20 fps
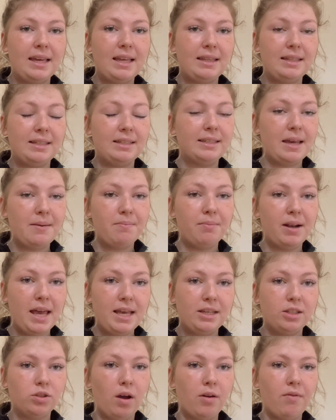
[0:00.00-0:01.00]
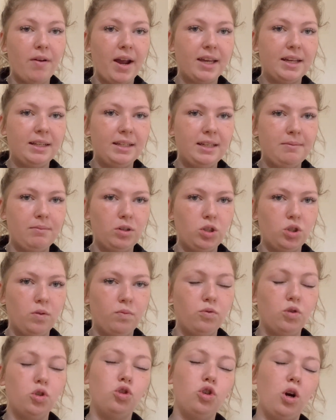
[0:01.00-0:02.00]
in the same place, so I reckon he must
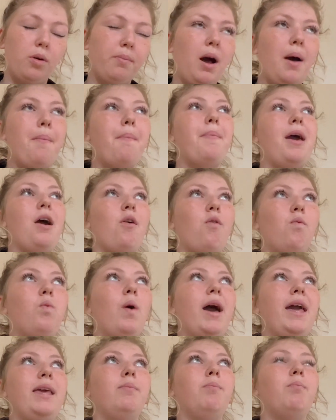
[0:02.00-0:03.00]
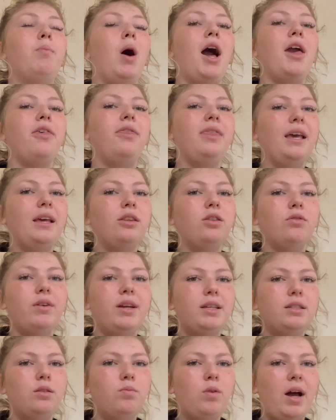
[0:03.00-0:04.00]
have just dropped a bit of weight. But I think the
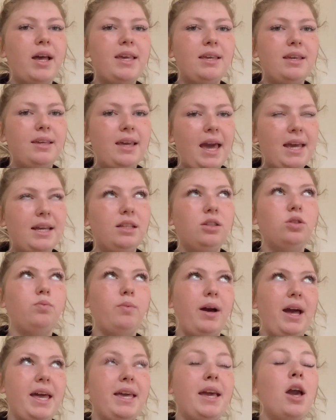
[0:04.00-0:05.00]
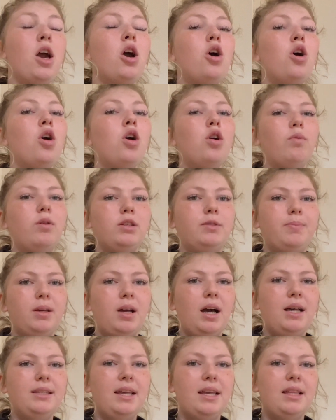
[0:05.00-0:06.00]
reason why he gained weight was
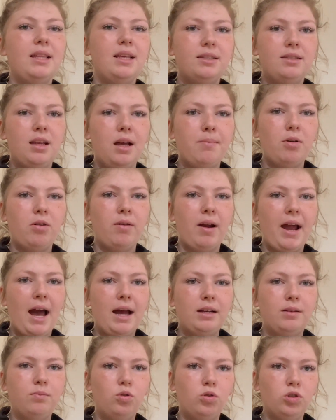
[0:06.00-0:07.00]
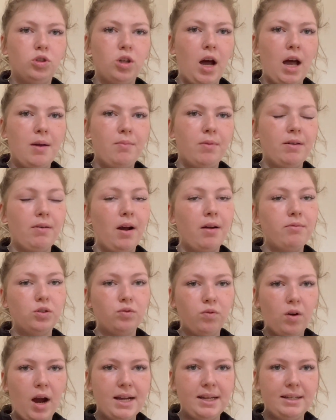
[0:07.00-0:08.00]
because in the summer I had more time where I
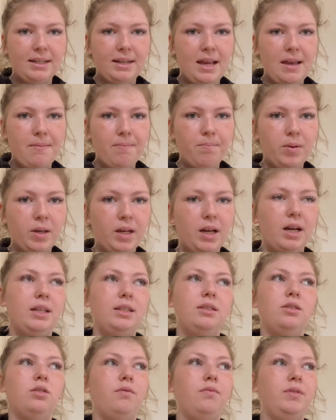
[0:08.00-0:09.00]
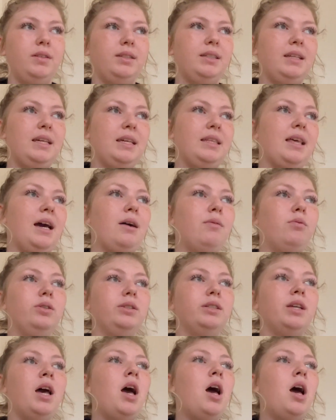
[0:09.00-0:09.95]
was riding him, because obviously there was